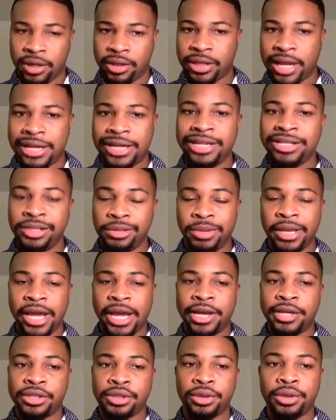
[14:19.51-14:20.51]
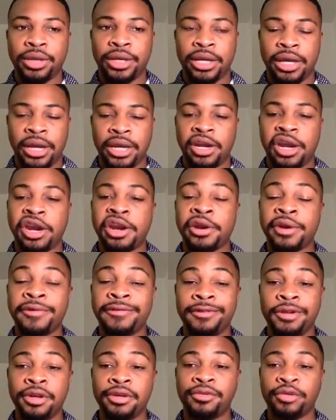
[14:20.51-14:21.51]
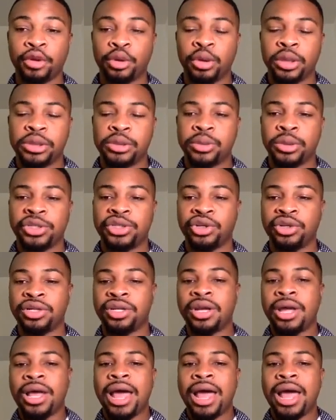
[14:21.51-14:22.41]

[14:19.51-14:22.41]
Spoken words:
that needs to be answered in interviews for Chris Richard.